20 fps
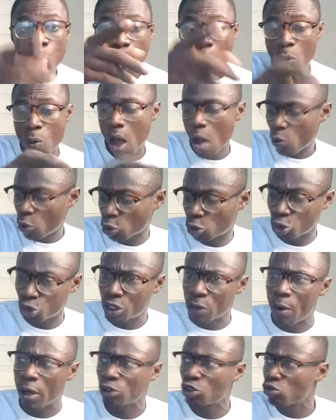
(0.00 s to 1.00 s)
What quack
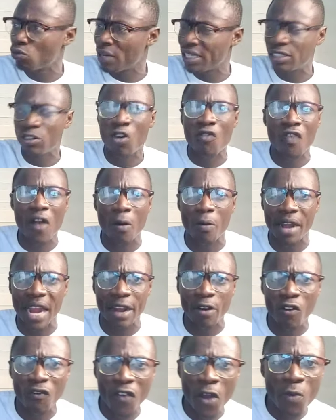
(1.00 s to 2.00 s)
to say, what's so much of a
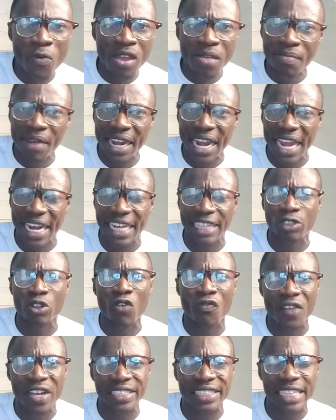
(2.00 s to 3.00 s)
quack and offer women
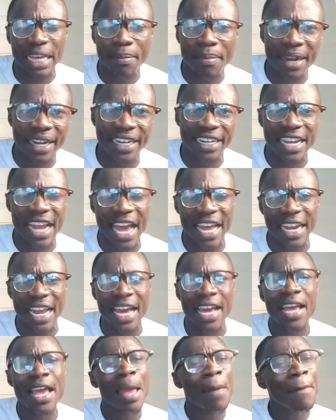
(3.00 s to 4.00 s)
and some fans, Samman and
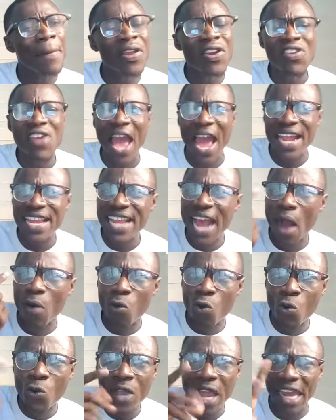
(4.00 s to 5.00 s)
Dana. Many
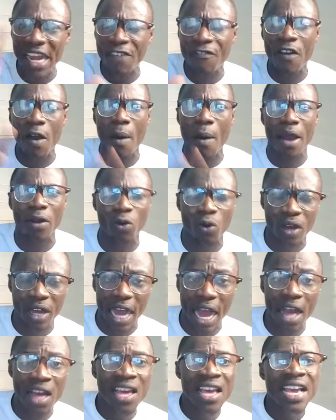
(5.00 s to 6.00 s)
idea won't we and a far no
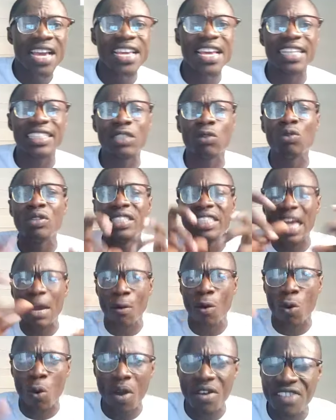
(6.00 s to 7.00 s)
car. Yes, it would
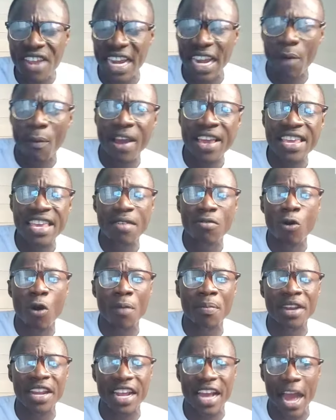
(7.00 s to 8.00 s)
tell Cordy and away you
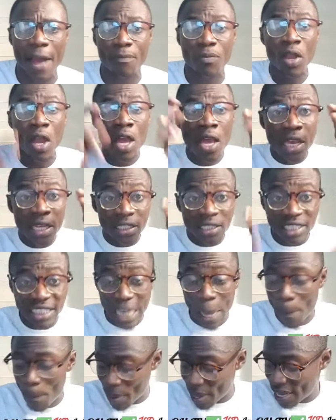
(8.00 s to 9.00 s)
will make up.
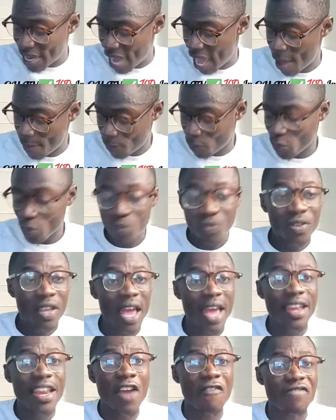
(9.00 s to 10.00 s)
Sepena.
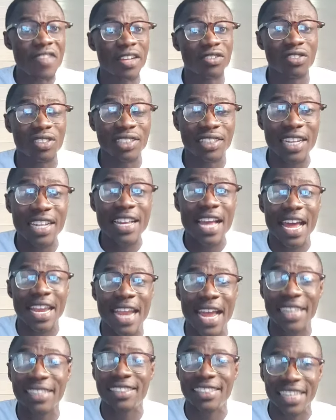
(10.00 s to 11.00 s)
Any of you are saying,
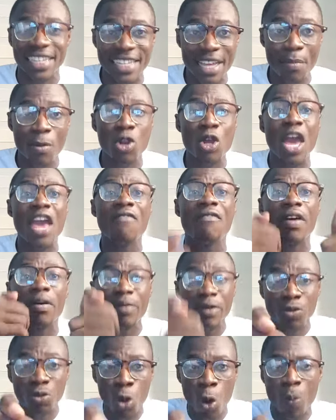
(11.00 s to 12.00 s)
Nancy, the menu is
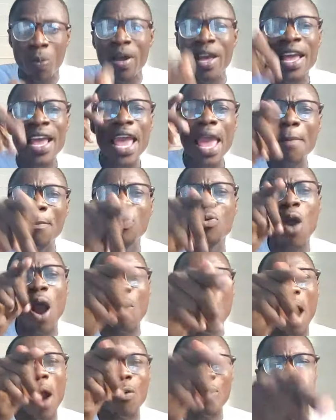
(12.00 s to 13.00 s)
very dope. A
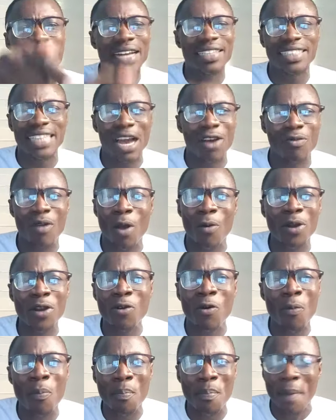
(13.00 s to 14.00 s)
boy, wow, cast out,
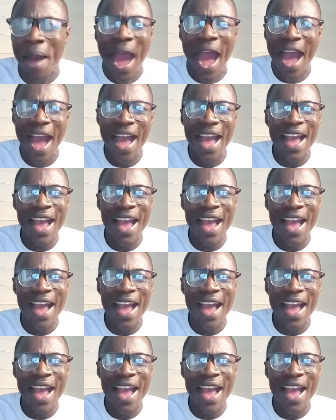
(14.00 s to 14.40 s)
crowd, oh, ma.